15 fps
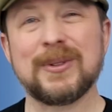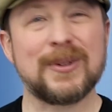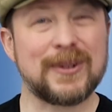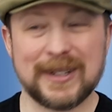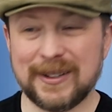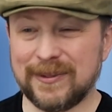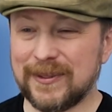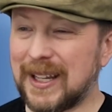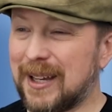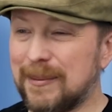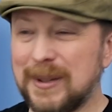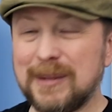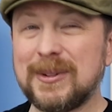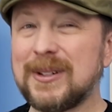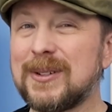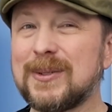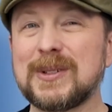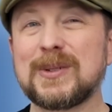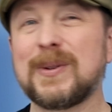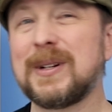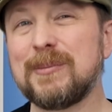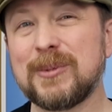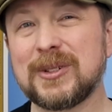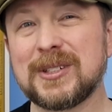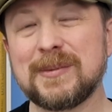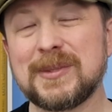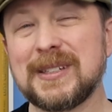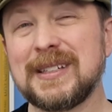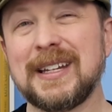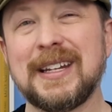Or if not, maybe you're doing 20
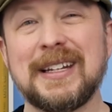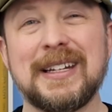push-ups a day.